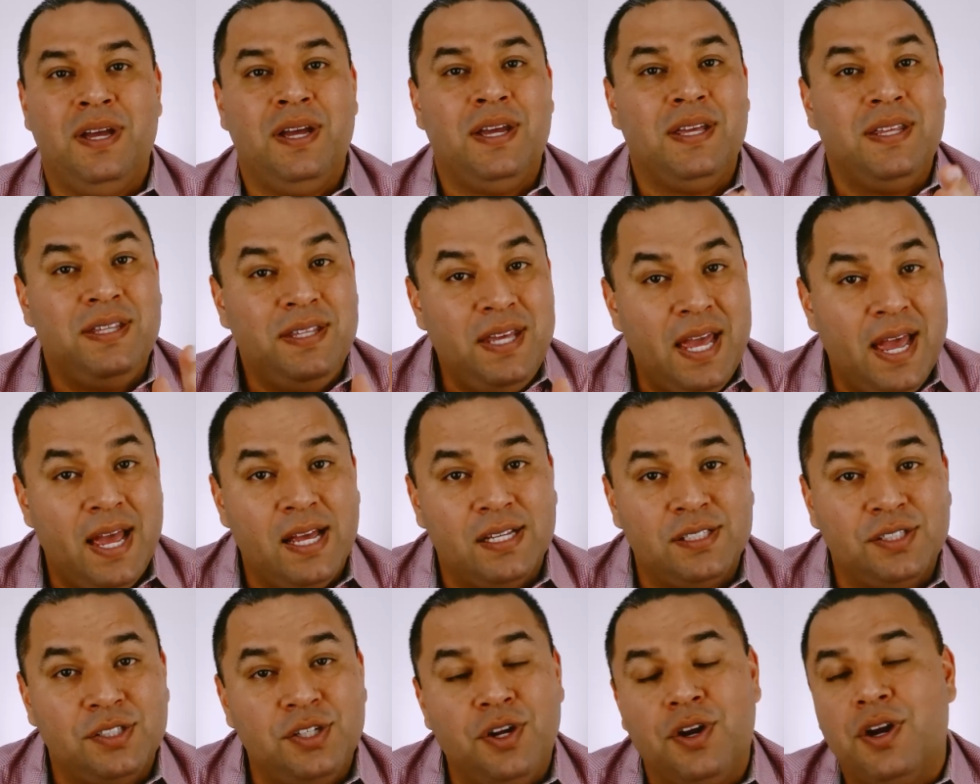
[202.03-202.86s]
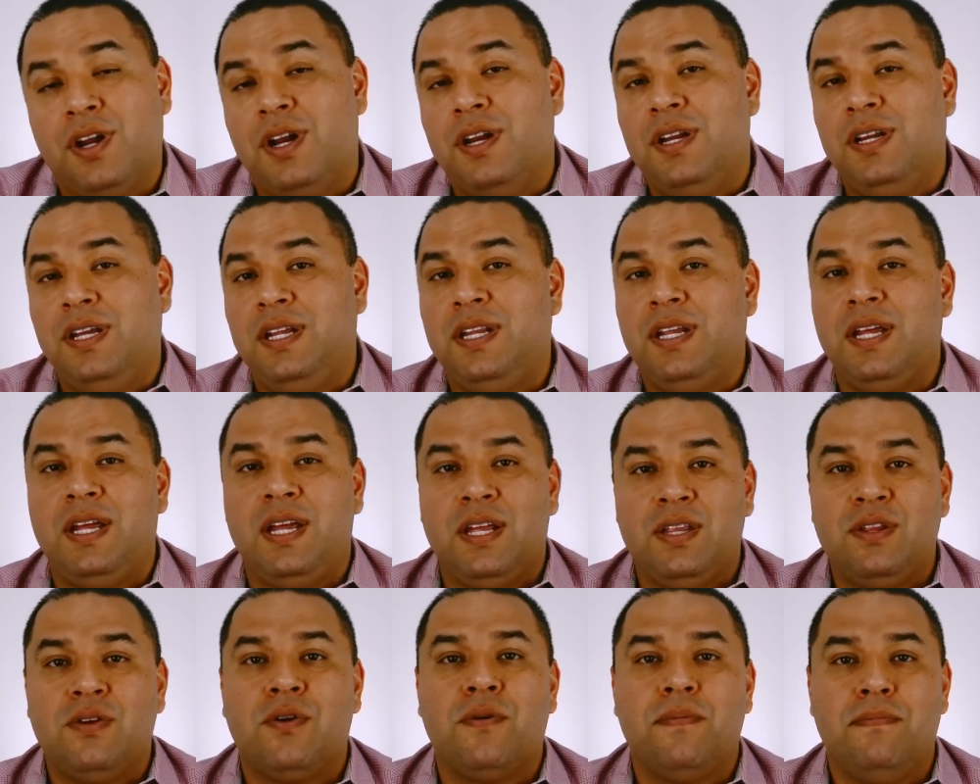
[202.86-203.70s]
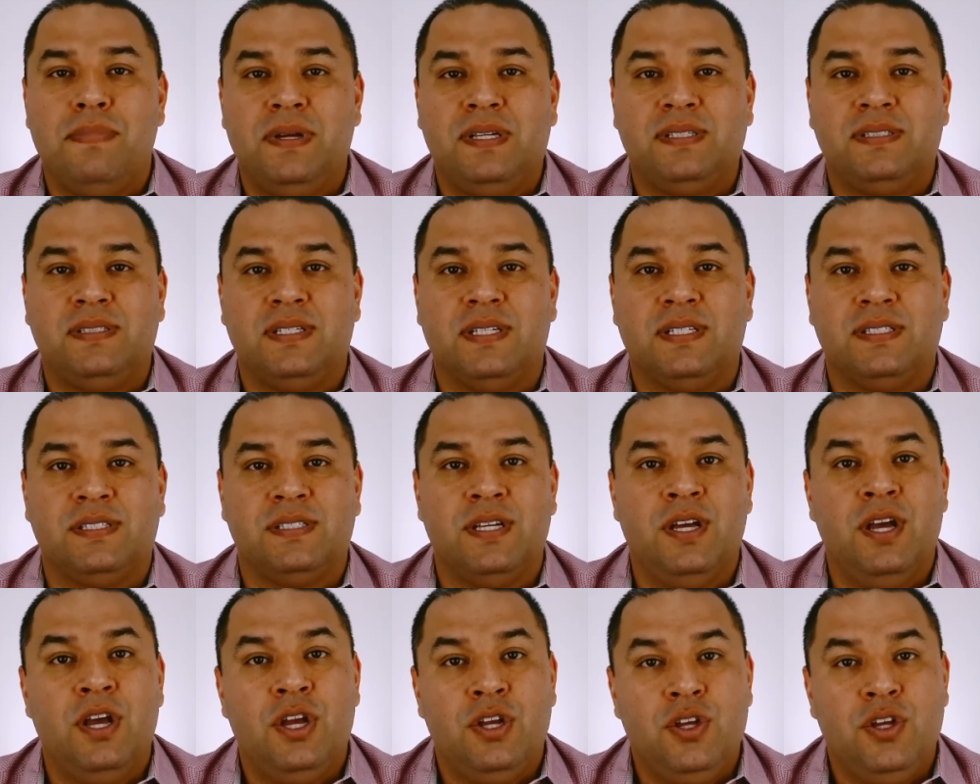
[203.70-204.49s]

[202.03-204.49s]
Yes, you're going to need it in your business.